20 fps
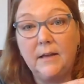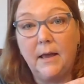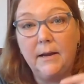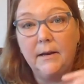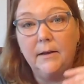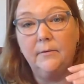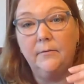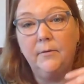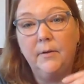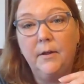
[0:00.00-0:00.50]

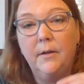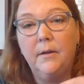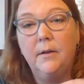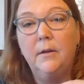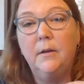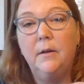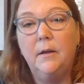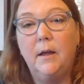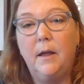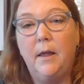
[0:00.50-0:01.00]
kind
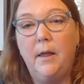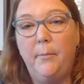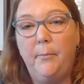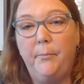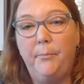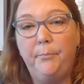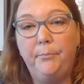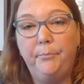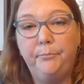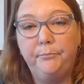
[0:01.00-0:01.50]
of
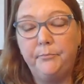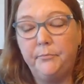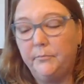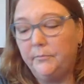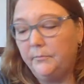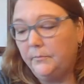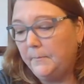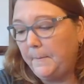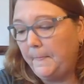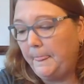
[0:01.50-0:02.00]
um,
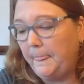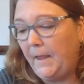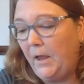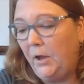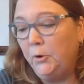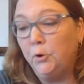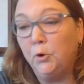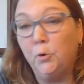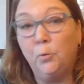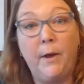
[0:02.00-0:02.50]

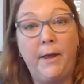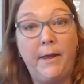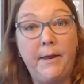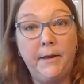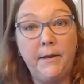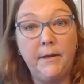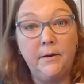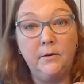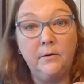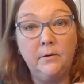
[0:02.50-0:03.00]
underway
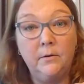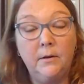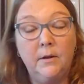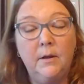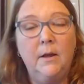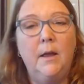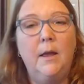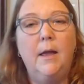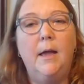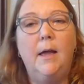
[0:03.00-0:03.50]
here.